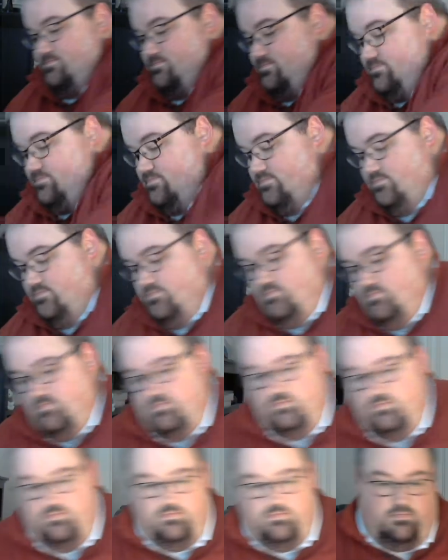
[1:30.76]

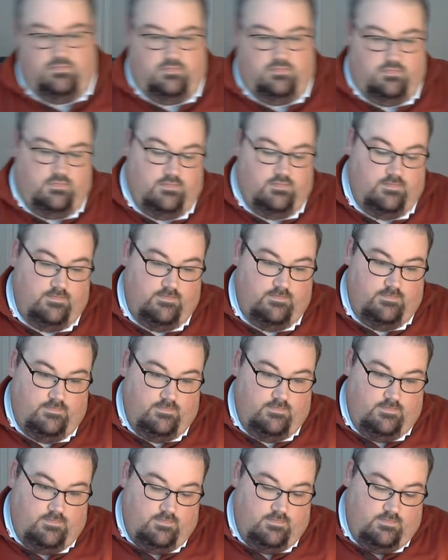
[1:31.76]

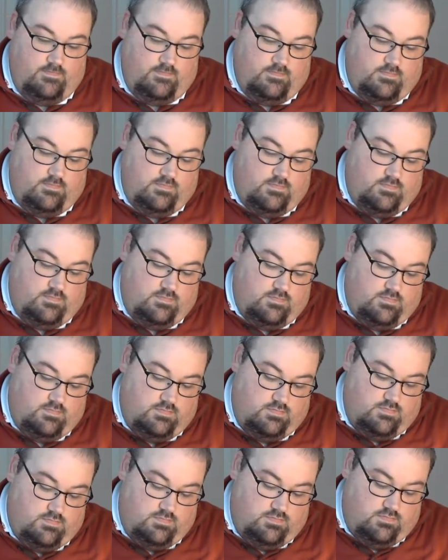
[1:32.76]

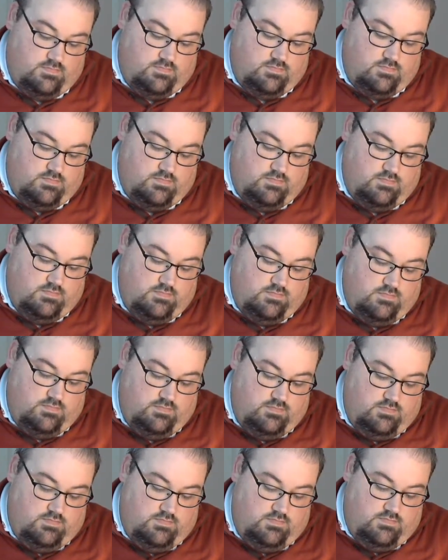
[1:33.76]

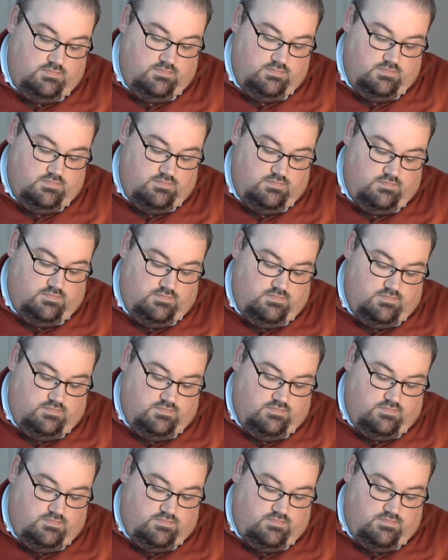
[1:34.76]

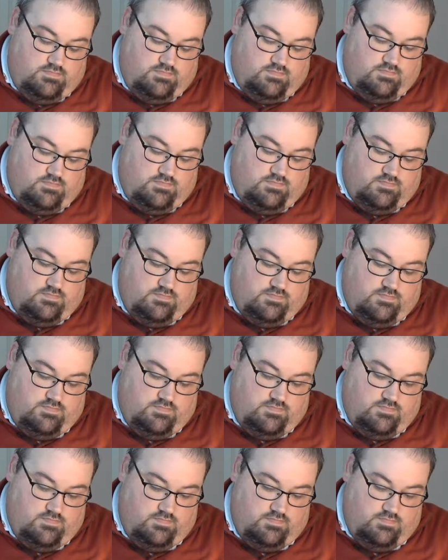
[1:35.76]

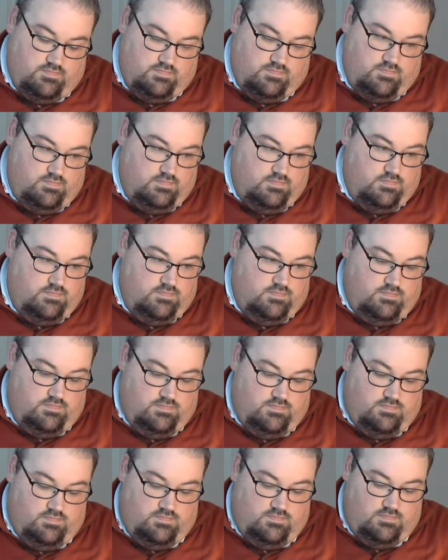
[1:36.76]

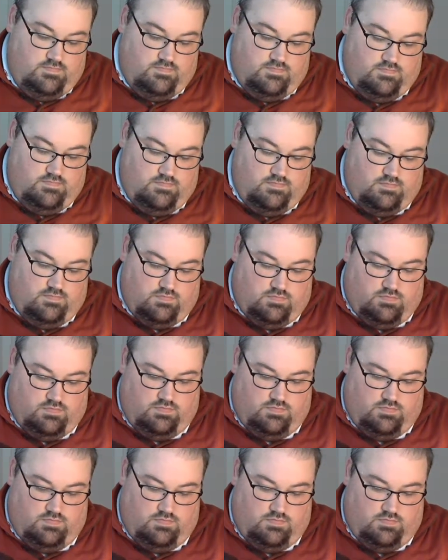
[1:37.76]
[no speech]